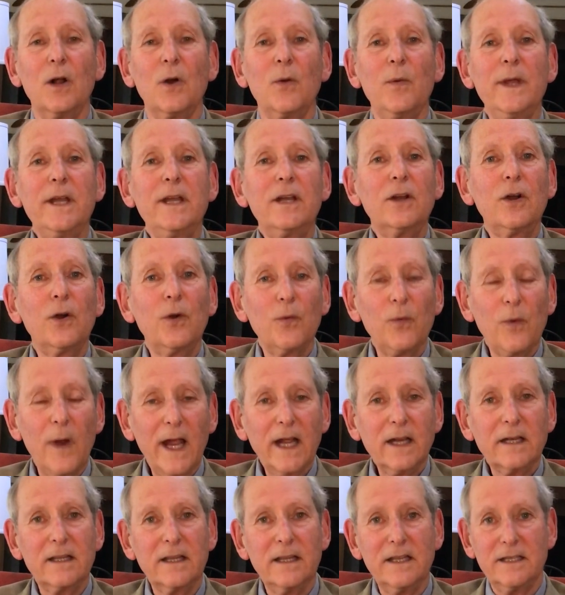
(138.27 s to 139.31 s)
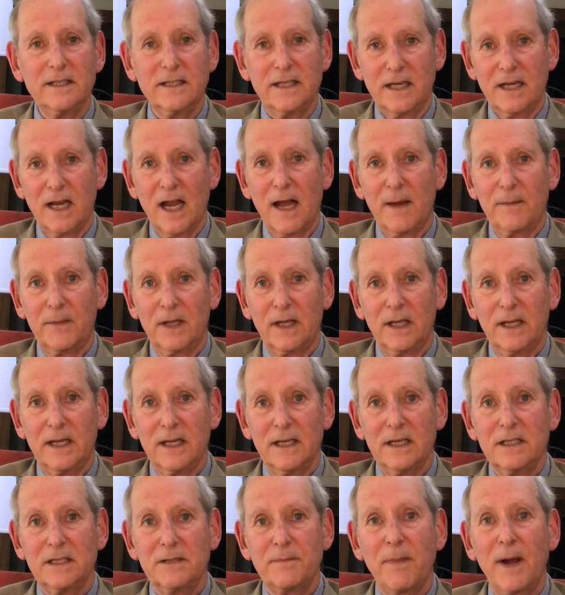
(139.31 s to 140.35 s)
We correct these
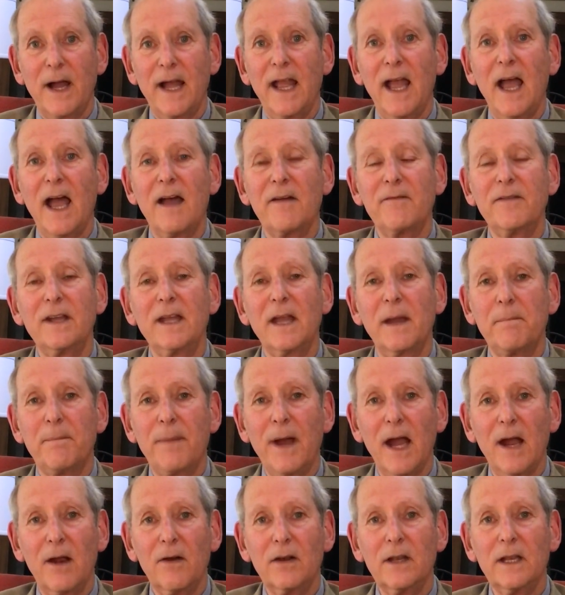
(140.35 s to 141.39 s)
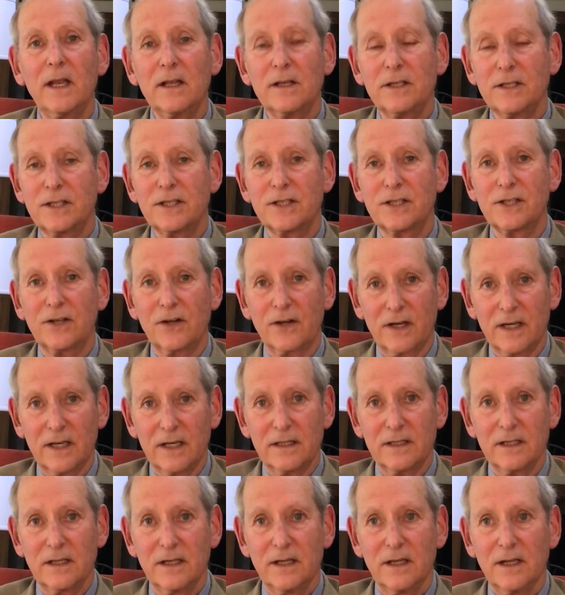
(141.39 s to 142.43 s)
anomalies by having a parallel
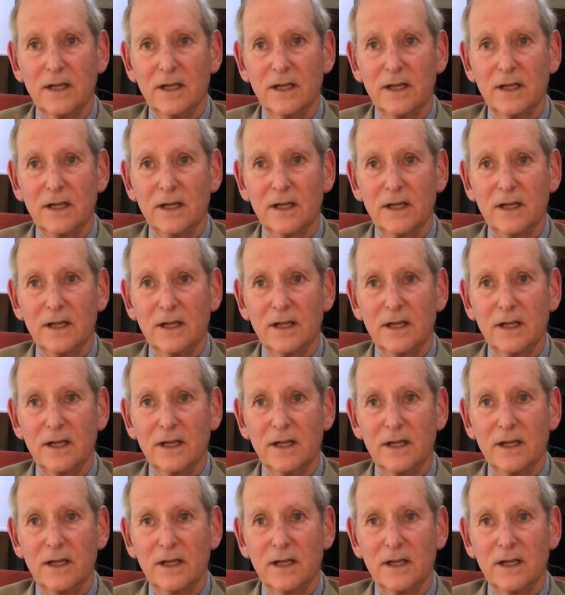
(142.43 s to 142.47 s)
circuit